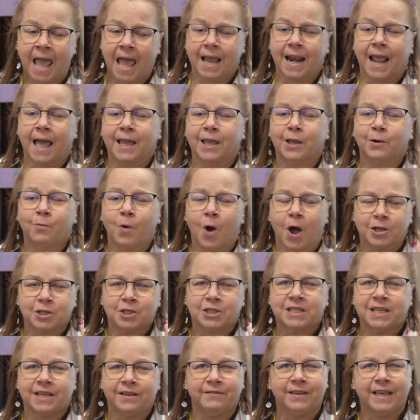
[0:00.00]
And I can
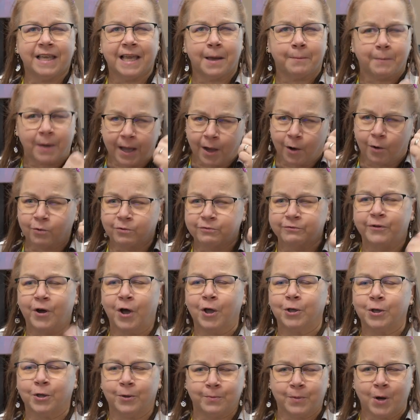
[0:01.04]
watch TV at my own
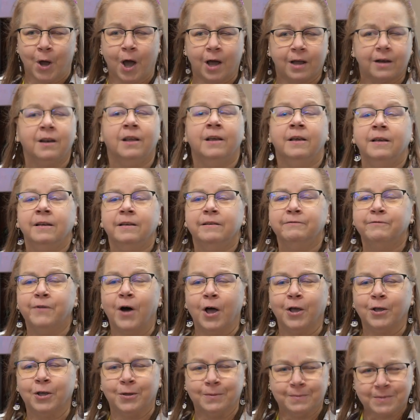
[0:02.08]
volume, not
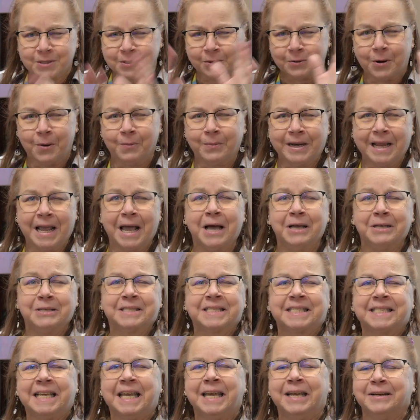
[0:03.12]
volume so nobody
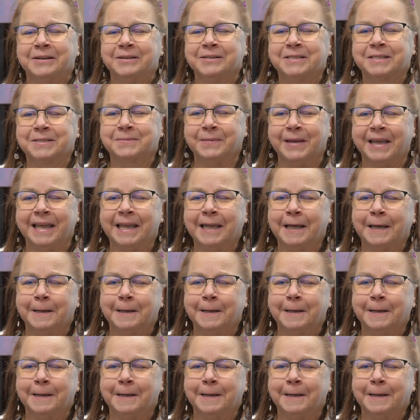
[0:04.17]
else hears me.